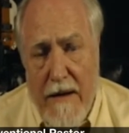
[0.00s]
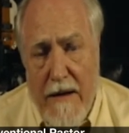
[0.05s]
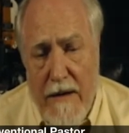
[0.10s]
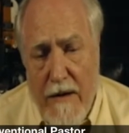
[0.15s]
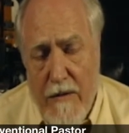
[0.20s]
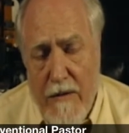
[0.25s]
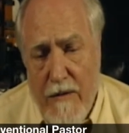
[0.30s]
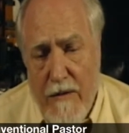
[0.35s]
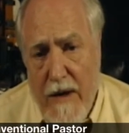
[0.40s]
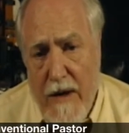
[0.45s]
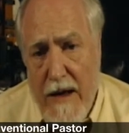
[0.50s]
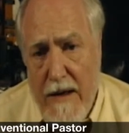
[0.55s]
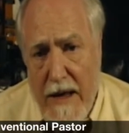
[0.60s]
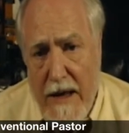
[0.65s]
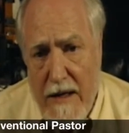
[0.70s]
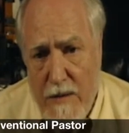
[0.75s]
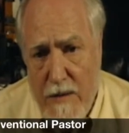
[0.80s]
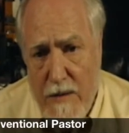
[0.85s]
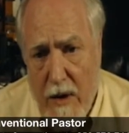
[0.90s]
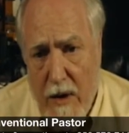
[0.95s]
their faith
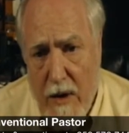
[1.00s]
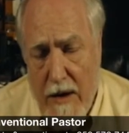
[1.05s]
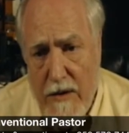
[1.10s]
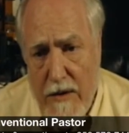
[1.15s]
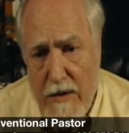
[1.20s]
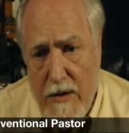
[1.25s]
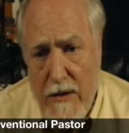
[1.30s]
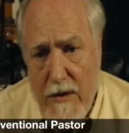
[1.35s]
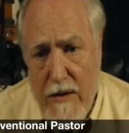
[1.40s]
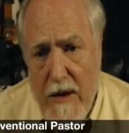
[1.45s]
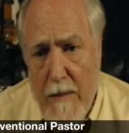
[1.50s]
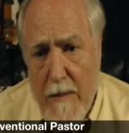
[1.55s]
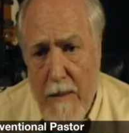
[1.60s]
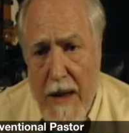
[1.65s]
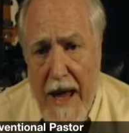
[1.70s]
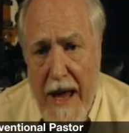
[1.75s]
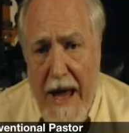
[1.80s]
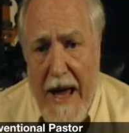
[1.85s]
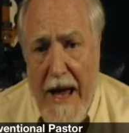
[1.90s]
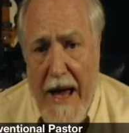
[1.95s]
has brought to them.
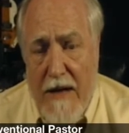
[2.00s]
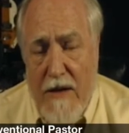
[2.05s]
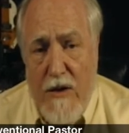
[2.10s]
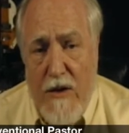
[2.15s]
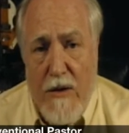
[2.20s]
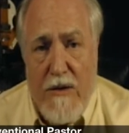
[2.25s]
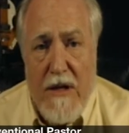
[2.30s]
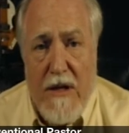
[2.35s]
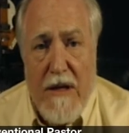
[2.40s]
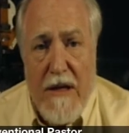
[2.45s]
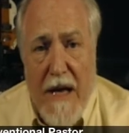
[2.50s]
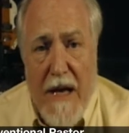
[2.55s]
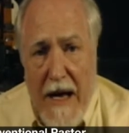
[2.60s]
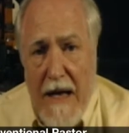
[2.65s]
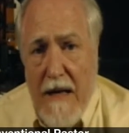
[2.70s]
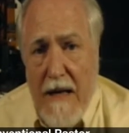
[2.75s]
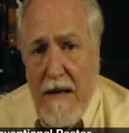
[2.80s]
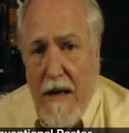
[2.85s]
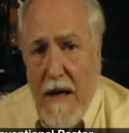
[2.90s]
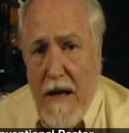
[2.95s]
And so
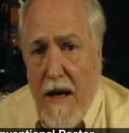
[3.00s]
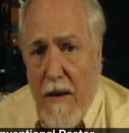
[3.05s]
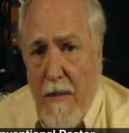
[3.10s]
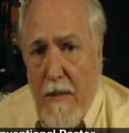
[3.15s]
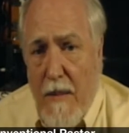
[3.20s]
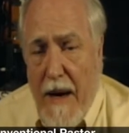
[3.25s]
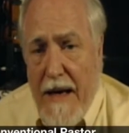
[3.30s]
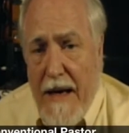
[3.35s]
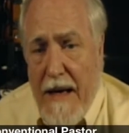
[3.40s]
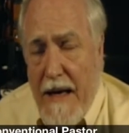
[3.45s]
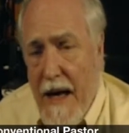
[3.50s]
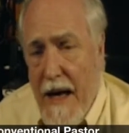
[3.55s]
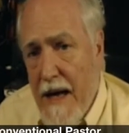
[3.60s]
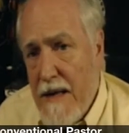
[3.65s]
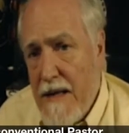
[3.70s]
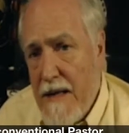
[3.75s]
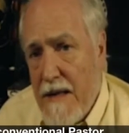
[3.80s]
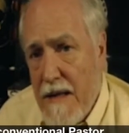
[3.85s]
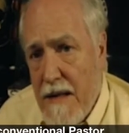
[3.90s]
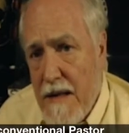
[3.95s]
tonight, my
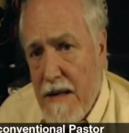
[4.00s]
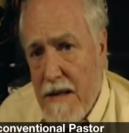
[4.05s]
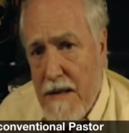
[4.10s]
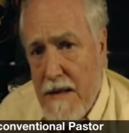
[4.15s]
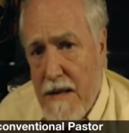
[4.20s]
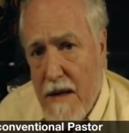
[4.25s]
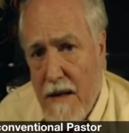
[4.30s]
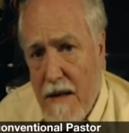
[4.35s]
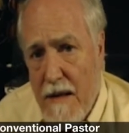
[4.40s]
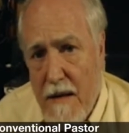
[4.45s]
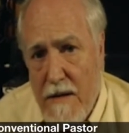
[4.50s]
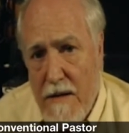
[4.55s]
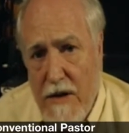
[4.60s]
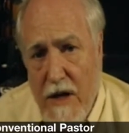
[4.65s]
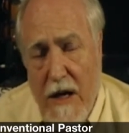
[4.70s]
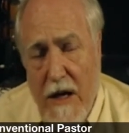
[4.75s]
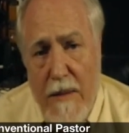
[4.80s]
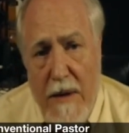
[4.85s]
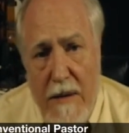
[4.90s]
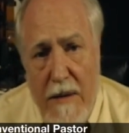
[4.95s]
guest is a
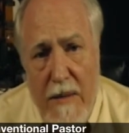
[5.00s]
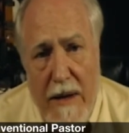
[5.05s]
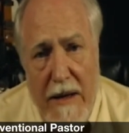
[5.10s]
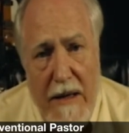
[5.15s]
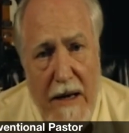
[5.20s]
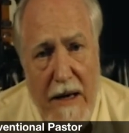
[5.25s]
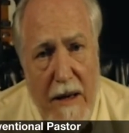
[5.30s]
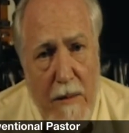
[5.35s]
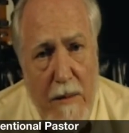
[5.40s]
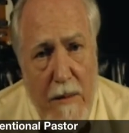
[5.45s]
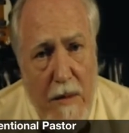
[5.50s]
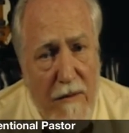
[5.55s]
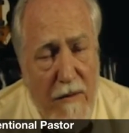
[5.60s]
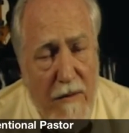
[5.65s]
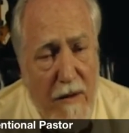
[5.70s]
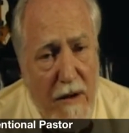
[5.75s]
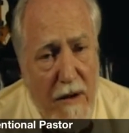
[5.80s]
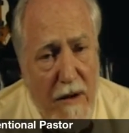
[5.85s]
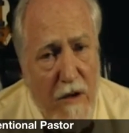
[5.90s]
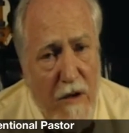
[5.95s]
gentleman by the name
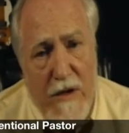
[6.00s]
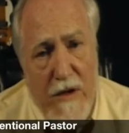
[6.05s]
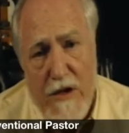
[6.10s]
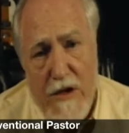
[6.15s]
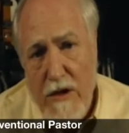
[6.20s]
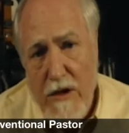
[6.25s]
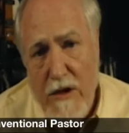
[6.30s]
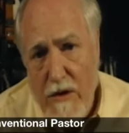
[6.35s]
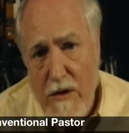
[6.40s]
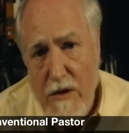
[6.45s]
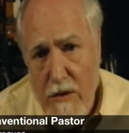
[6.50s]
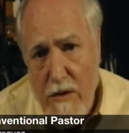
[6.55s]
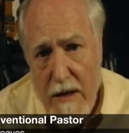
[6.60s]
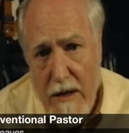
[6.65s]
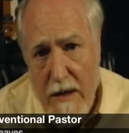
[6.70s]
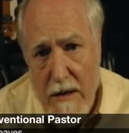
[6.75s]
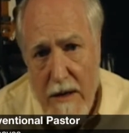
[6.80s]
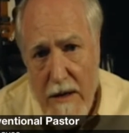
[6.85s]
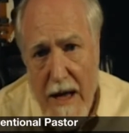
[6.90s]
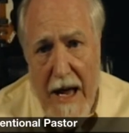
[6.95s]
of Christian
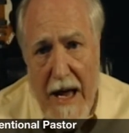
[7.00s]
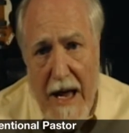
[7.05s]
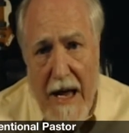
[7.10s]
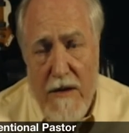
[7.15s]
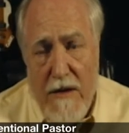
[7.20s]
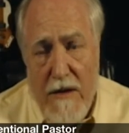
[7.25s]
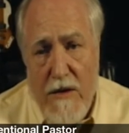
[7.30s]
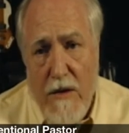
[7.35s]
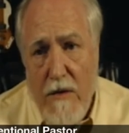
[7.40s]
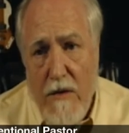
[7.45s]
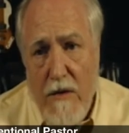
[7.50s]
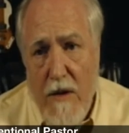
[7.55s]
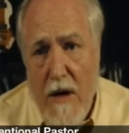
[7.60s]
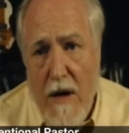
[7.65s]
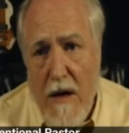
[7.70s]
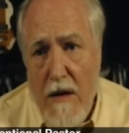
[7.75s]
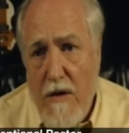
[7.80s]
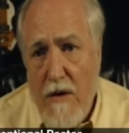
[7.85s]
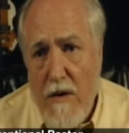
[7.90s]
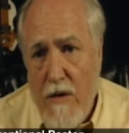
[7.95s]
Luca. And
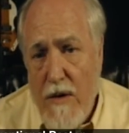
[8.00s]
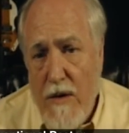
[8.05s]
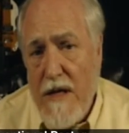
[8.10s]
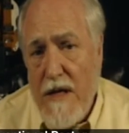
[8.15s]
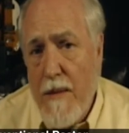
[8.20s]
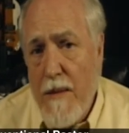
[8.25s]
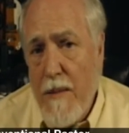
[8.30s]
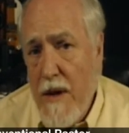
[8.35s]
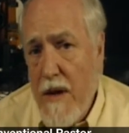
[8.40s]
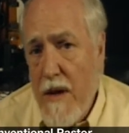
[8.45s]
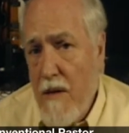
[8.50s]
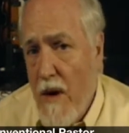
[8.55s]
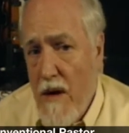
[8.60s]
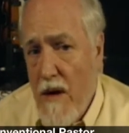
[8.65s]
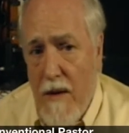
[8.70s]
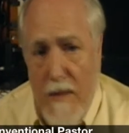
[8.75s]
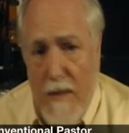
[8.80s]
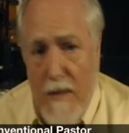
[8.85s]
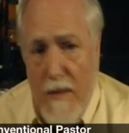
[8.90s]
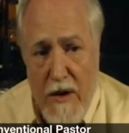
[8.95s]
so, Chris, let me
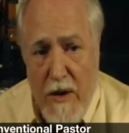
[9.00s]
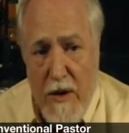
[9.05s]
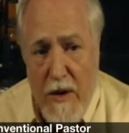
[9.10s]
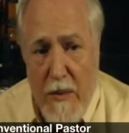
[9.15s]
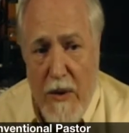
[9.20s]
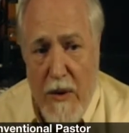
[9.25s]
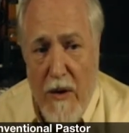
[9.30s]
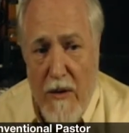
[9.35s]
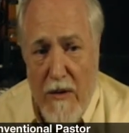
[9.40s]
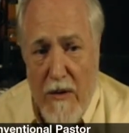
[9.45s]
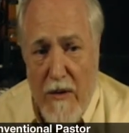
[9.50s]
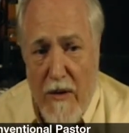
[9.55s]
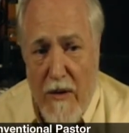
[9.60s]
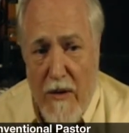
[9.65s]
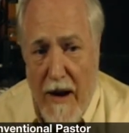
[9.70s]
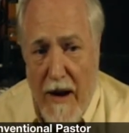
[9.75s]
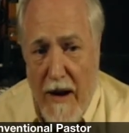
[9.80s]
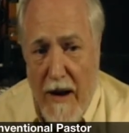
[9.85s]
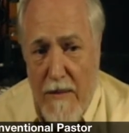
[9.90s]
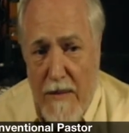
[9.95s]
welcome you to the
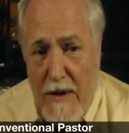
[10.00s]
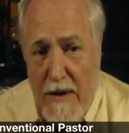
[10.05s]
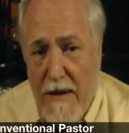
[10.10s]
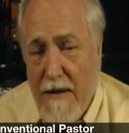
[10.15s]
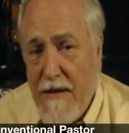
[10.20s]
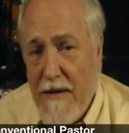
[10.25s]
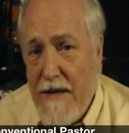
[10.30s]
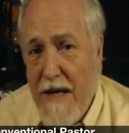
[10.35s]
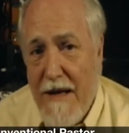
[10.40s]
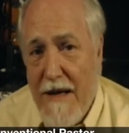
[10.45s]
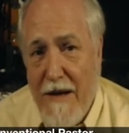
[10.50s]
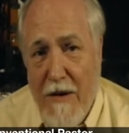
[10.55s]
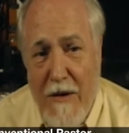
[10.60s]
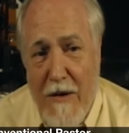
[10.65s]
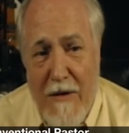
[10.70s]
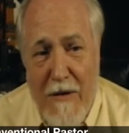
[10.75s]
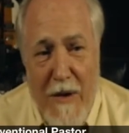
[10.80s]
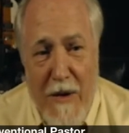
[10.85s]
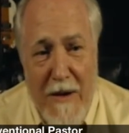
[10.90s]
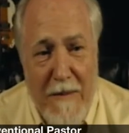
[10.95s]
program. Say hello
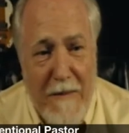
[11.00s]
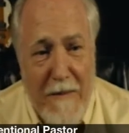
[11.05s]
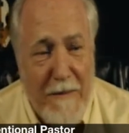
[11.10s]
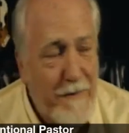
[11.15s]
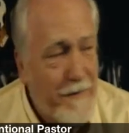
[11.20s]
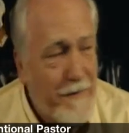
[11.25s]
to everyone.